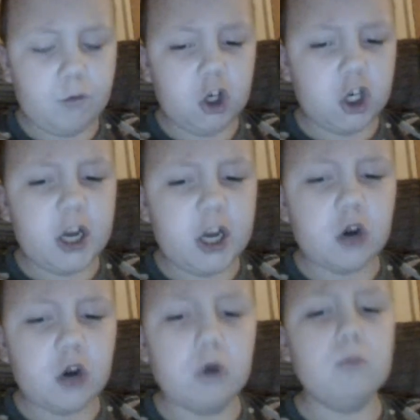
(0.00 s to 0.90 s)
single
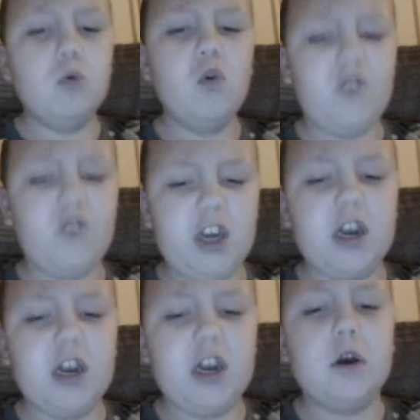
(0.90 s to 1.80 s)
movie,
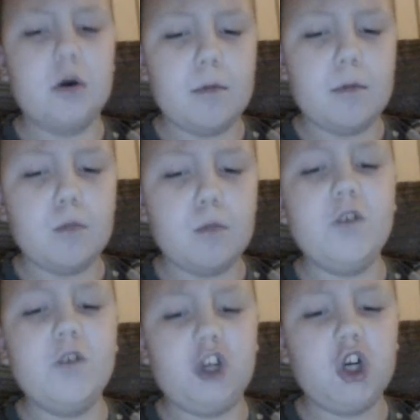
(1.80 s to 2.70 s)
then the movie.
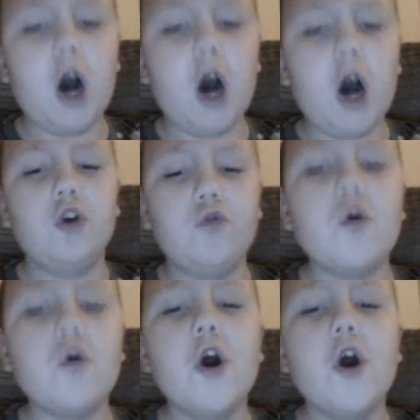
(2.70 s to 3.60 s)
Chocolate
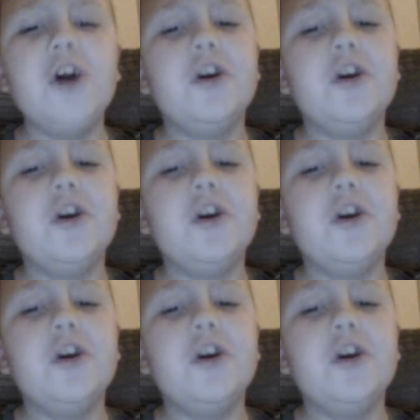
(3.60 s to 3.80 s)
rain.